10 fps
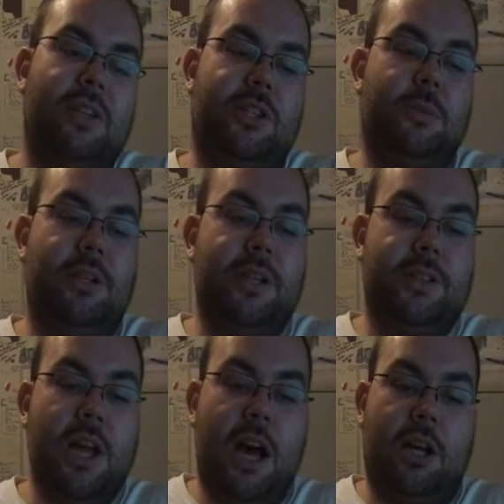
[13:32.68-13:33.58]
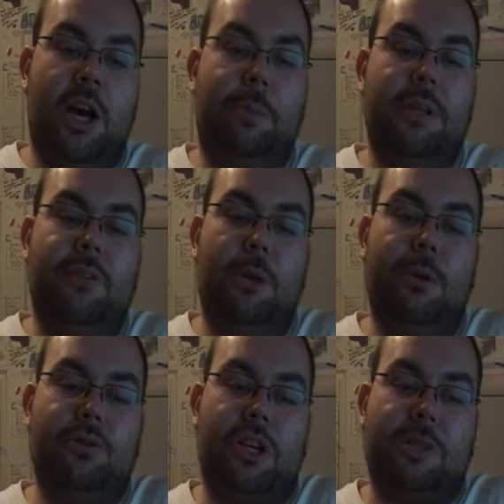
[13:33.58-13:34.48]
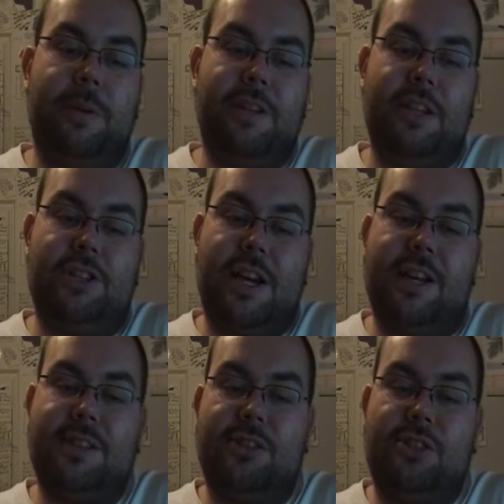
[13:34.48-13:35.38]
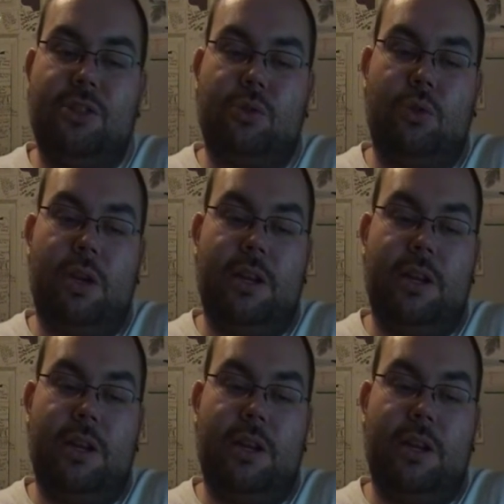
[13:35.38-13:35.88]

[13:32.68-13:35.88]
That's what it is. A couple of elbow drops by Nia Jax as she...